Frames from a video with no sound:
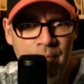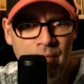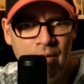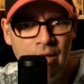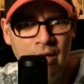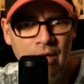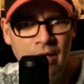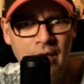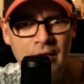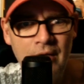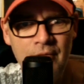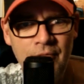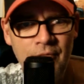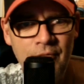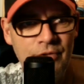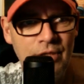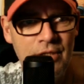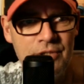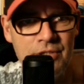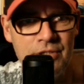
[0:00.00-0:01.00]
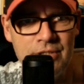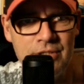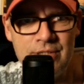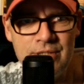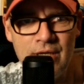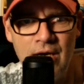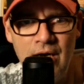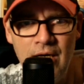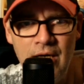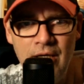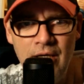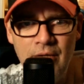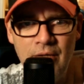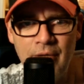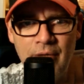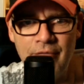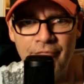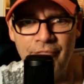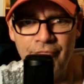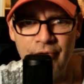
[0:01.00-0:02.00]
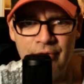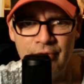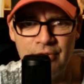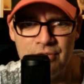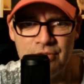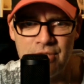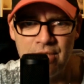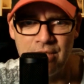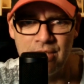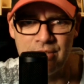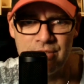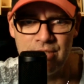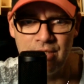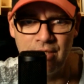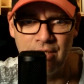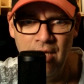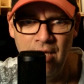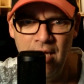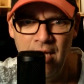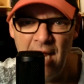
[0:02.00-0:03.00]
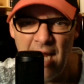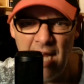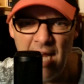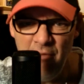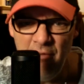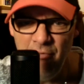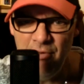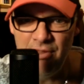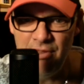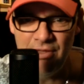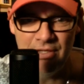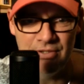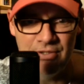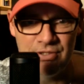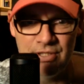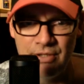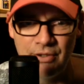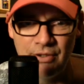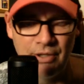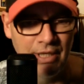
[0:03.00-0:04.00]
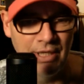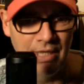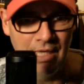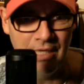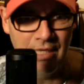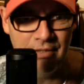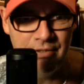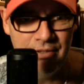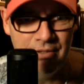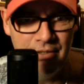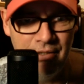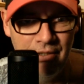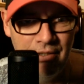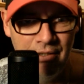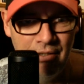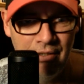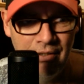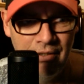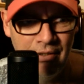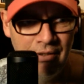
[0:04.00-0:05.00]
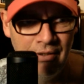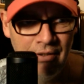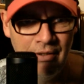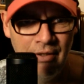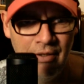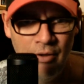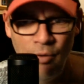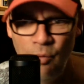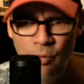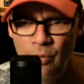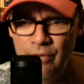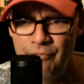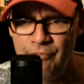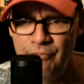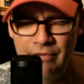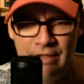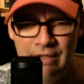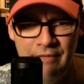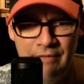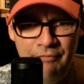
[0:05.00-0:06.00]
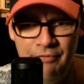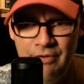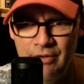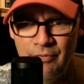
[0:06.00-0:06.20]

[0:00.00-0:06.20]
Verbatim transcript: Mm-hmm. I touch a dial and my furnace kicks in. Mm-hmm. Everything's interconnected. Mm-hmm. We've lifted.